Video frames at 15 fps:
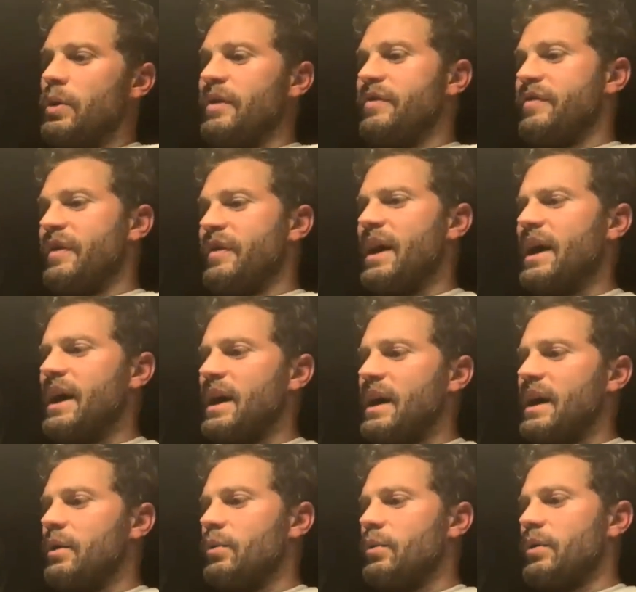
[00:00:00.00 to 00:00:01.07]
with
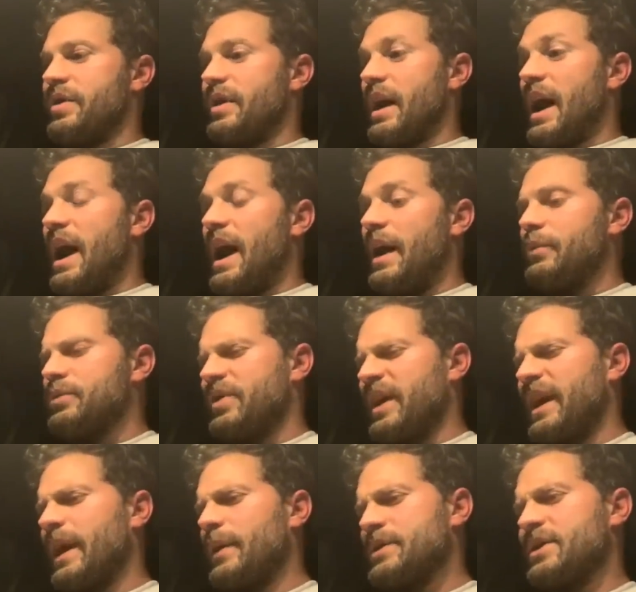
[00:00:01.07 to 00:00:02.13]
uh, with I, I
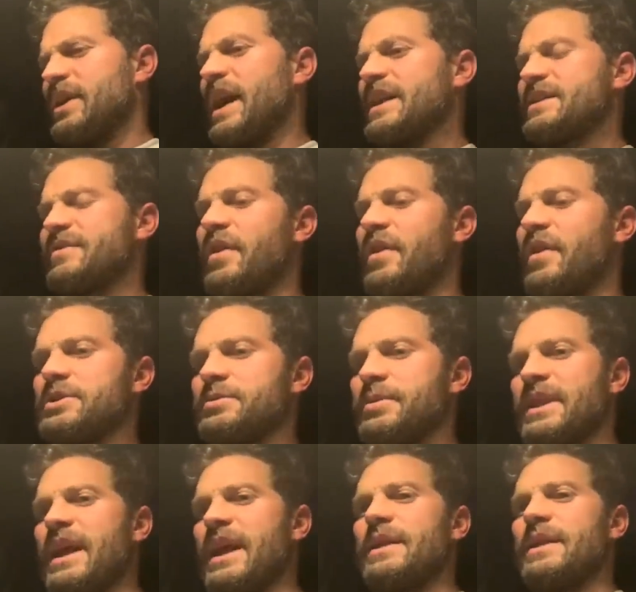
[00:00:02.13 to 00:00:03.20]
think I was attached first,
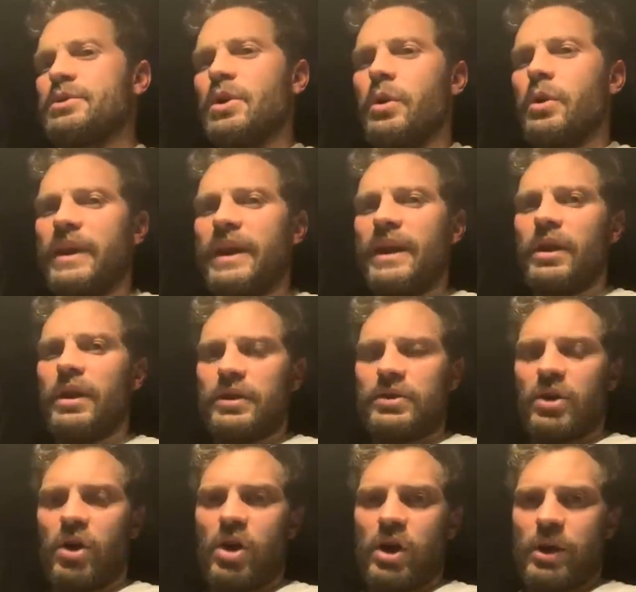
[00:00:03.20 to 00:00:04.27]
but then there was already a lot of
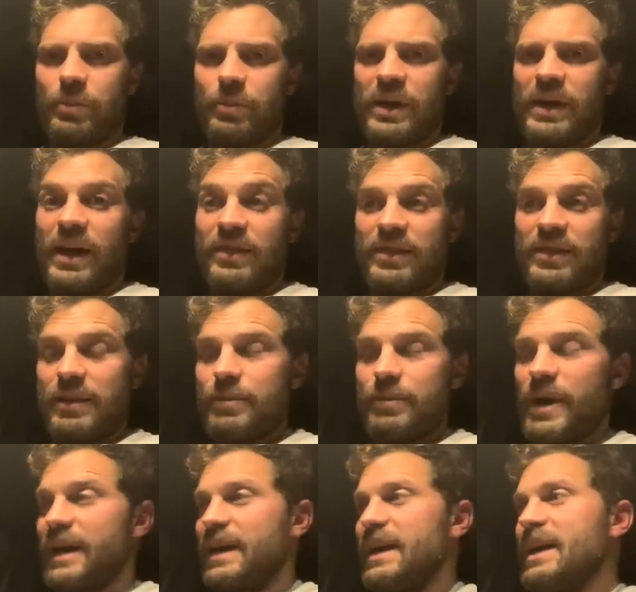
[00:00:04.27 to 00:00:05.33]
talk about Anthony
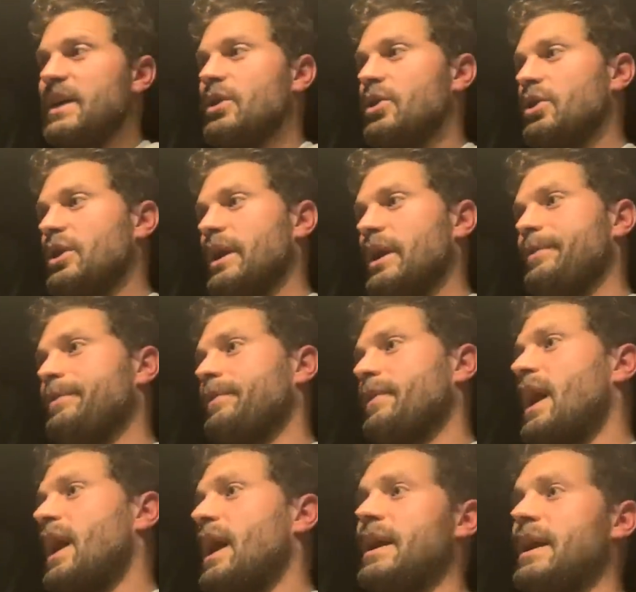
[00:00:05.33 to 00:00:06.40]
Mackie, who um,
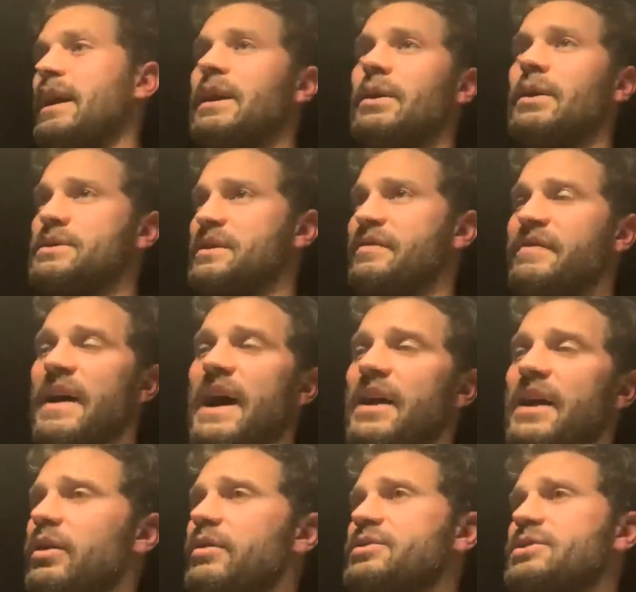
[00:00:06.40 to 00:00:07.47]
I you know as a
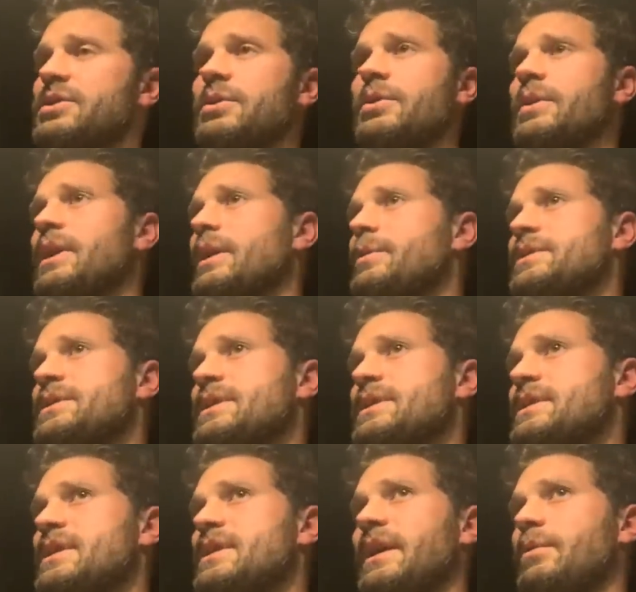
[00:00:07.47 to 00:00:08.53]
fan of. So it was
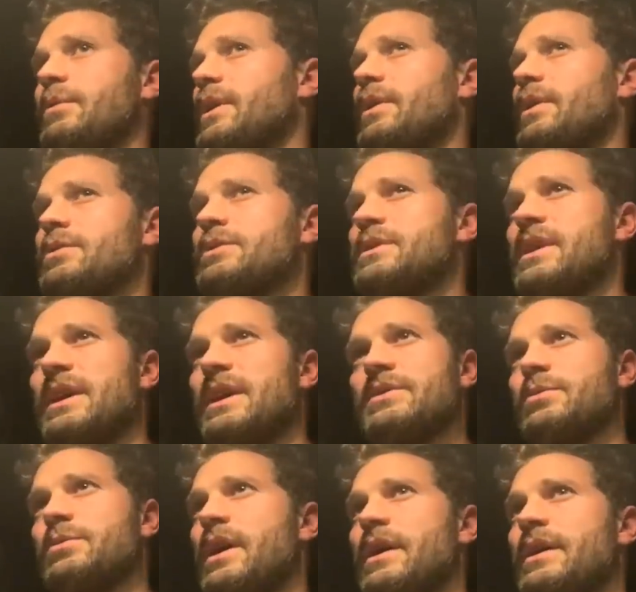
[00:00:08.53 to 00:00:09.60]
just like one of those
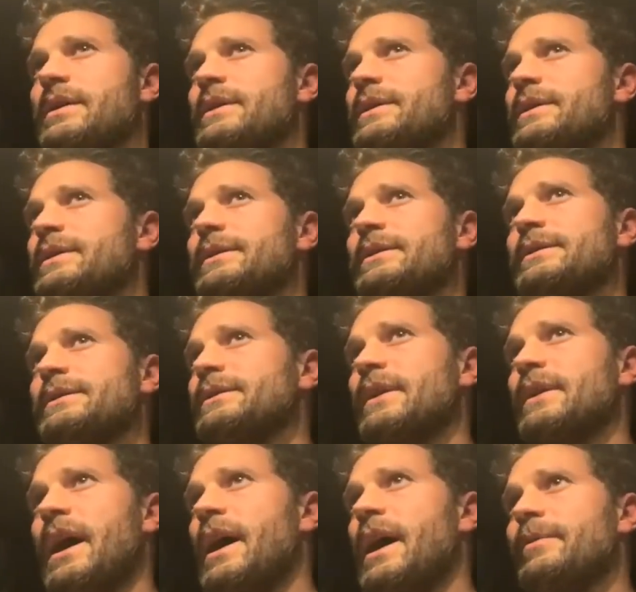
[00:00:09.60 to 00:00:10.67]
things where,
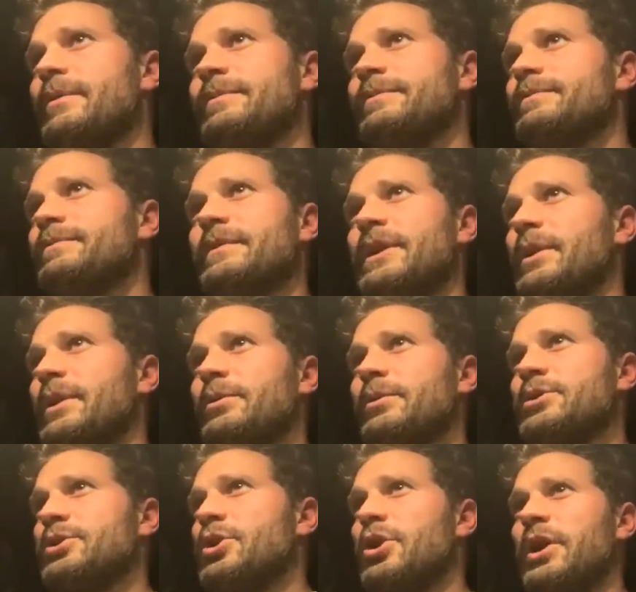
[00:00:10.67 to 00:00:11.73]
um, you know,
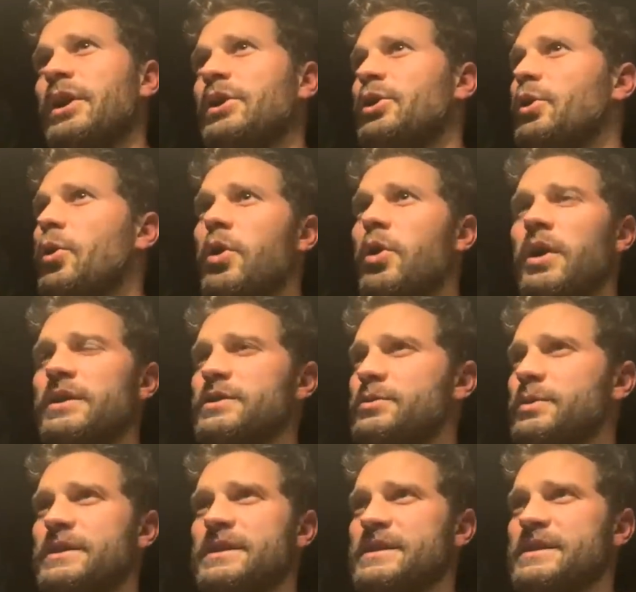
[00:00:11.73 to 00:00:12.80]
shooting in New Orleans,
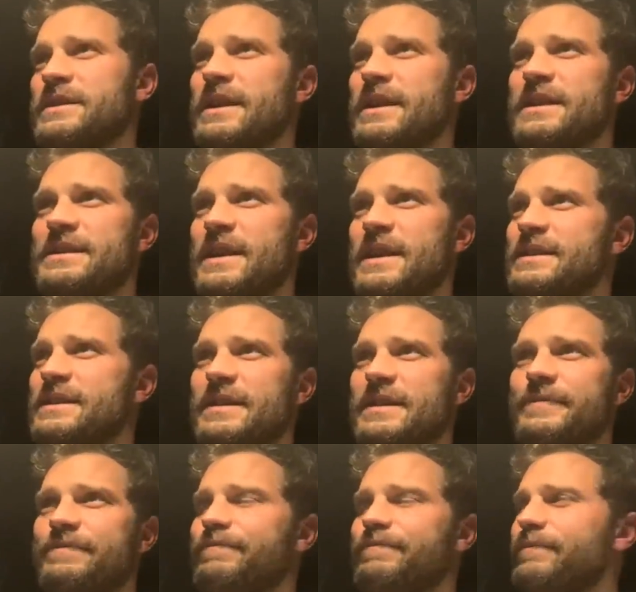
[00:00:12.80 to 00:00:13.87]
which is a is is
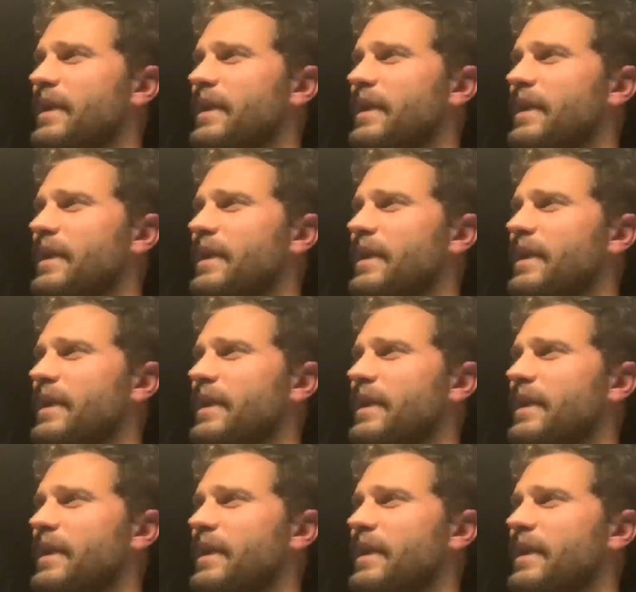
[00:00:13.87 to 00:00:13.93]
a